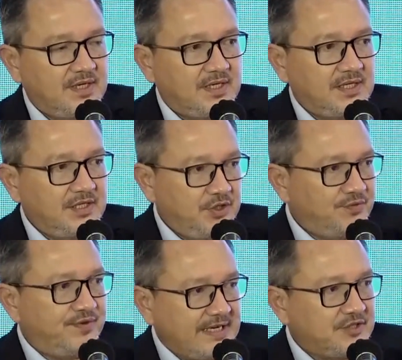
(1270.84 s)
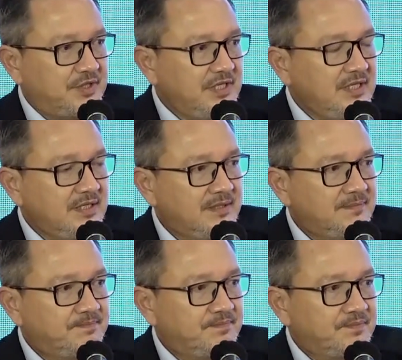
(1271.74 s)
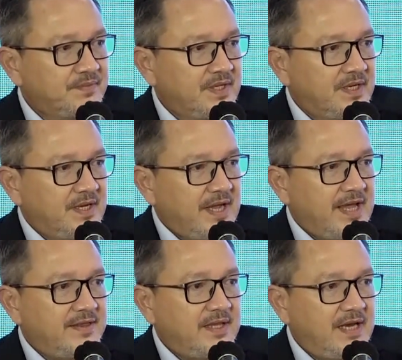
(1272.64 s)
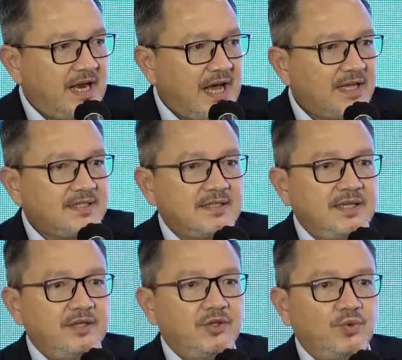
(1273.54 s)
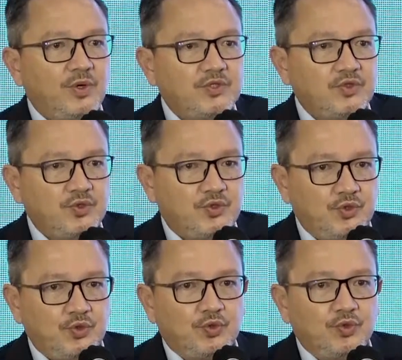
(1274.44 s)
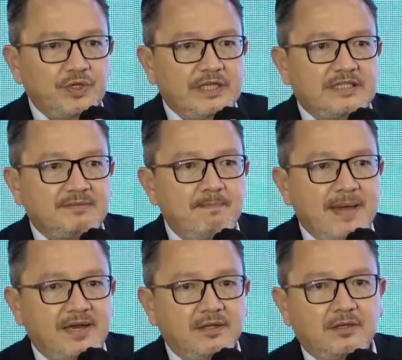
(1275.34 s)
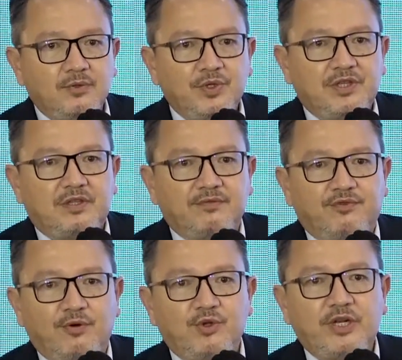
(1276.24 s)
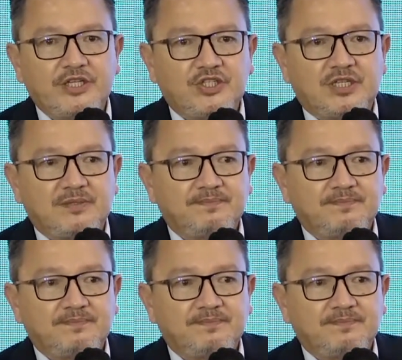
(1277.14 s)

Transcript: in your factory, and the last thing you want to do is meddle with the formulation.